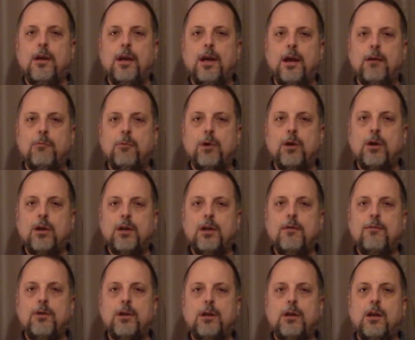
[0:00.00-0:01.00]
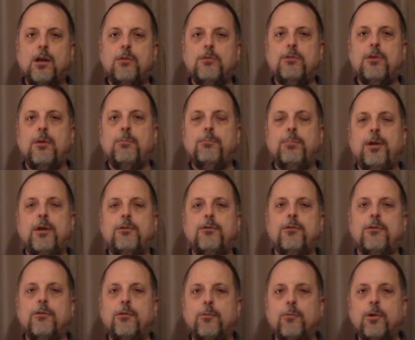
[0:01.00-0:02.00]
and we're going to give you close-up
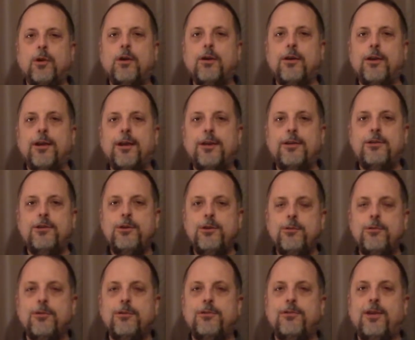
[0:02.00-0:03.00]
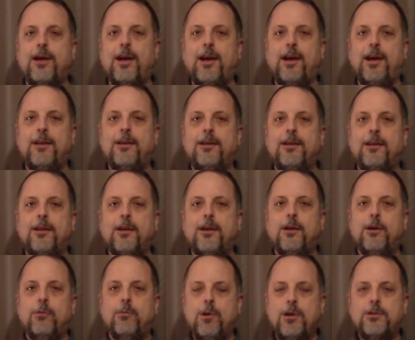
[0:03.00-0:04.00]
pictures, and we're going to let you decide
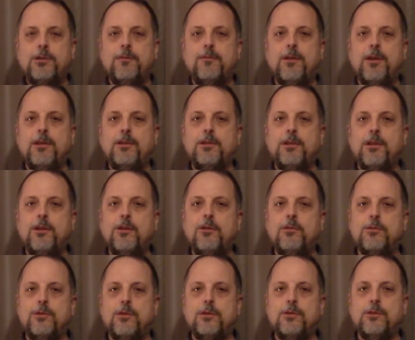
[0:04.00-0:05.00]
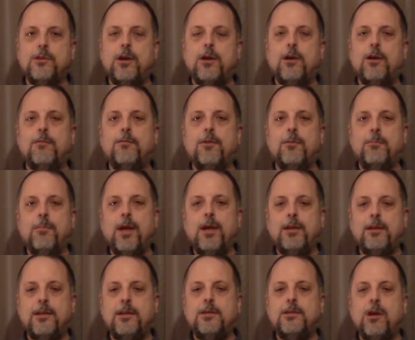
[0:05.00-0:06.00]
which of these cues deserve to
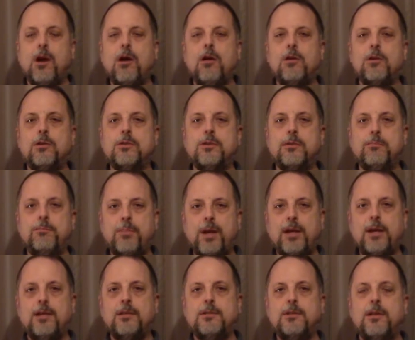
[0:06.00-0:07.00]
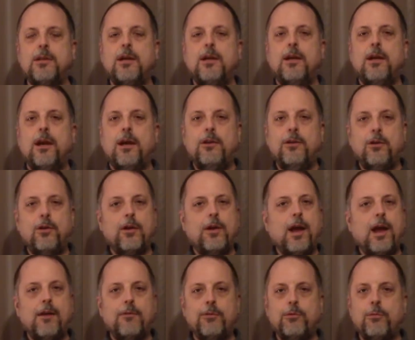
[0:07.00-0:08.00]
make these honors of best. And you're going to
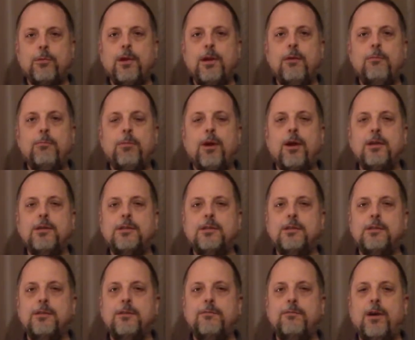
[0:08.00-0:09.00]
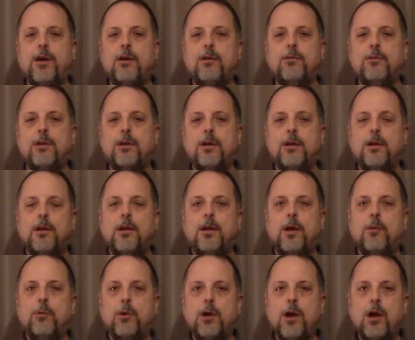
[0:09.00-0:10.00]
have 3 places to vote,
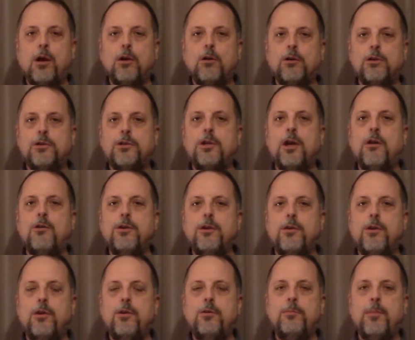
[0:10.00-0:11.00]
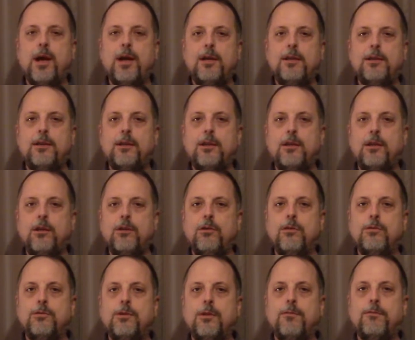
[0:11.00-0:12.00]
and we're not going to show you who made the
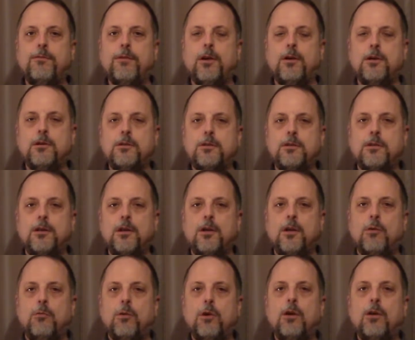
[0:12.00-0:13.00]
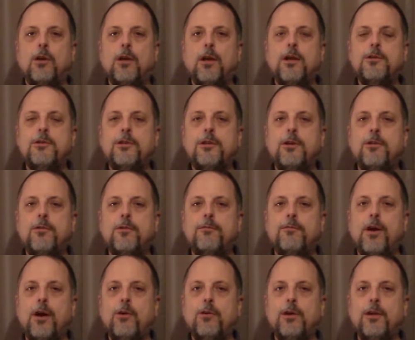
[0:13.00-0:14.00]
cues at first. We're going to let you do the
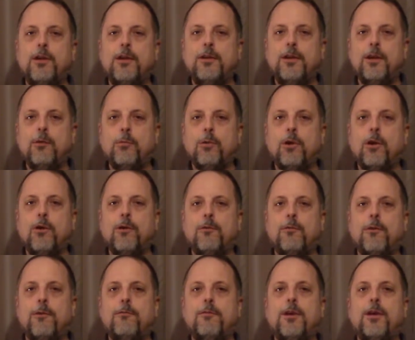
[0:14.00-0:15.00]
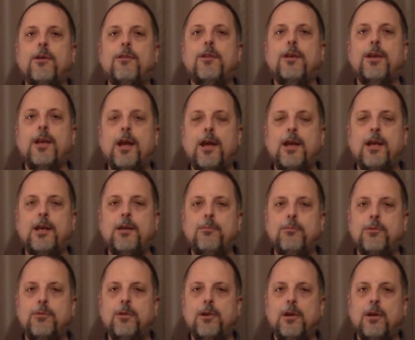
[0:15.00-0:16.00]
voting, and then we're going to reveal the
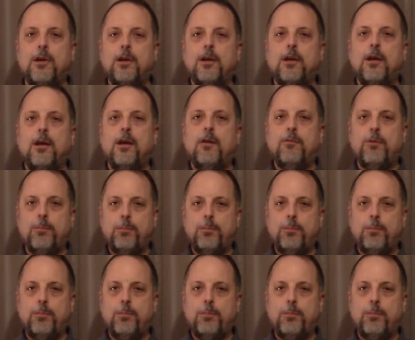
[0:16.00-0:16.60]
names of the